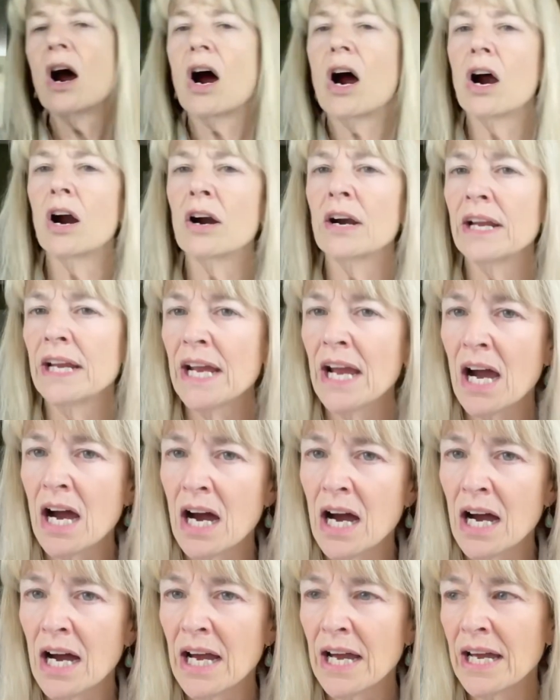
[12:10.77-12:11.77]

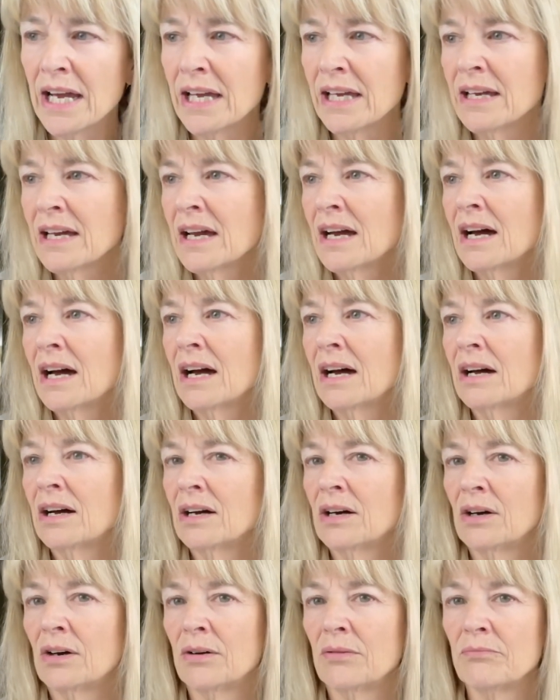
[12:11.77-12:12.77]
REI,
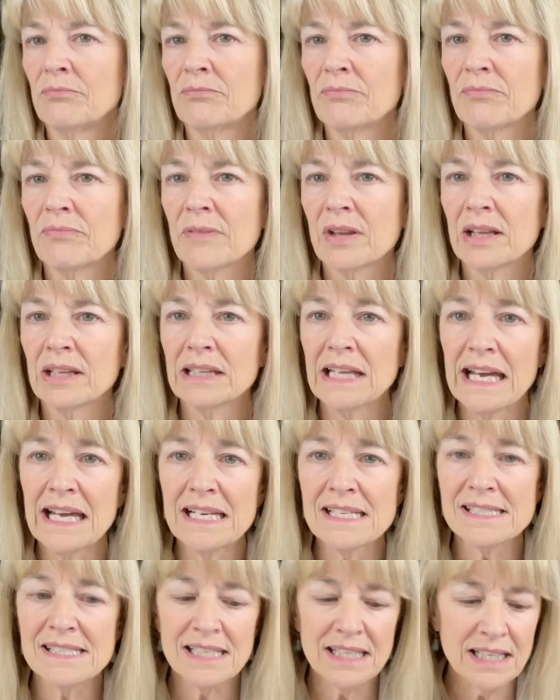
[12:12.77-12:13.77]

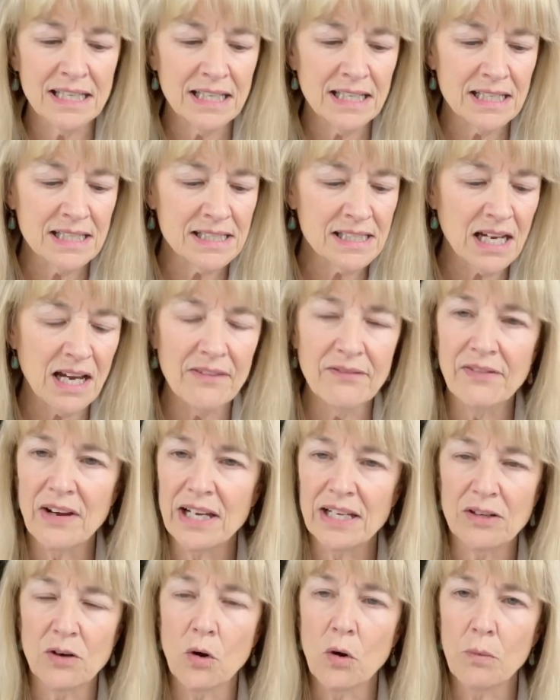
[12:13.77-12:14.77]
Land's End, I
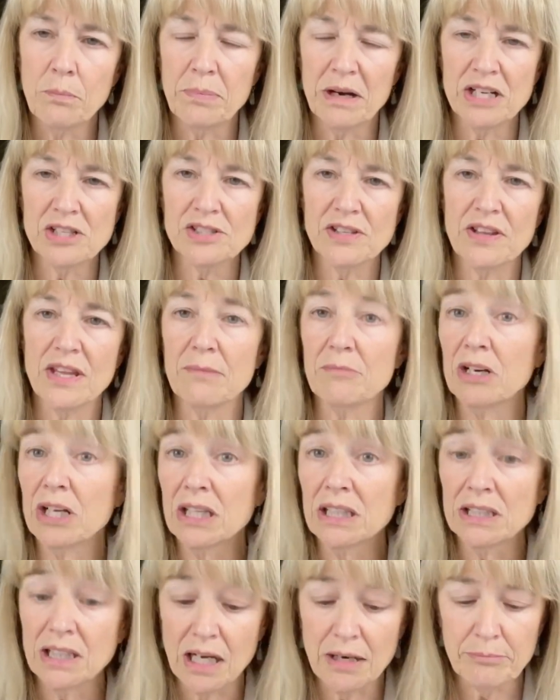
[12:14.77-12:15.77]
find a whole bunch of them,
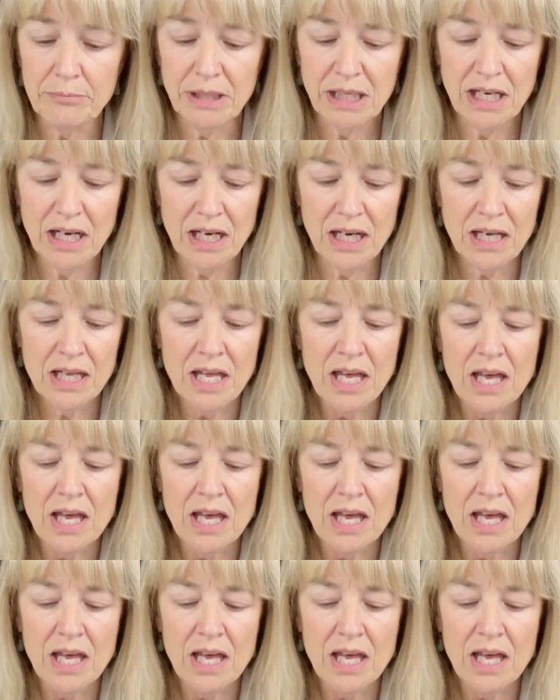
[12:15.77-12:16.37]
Columbia.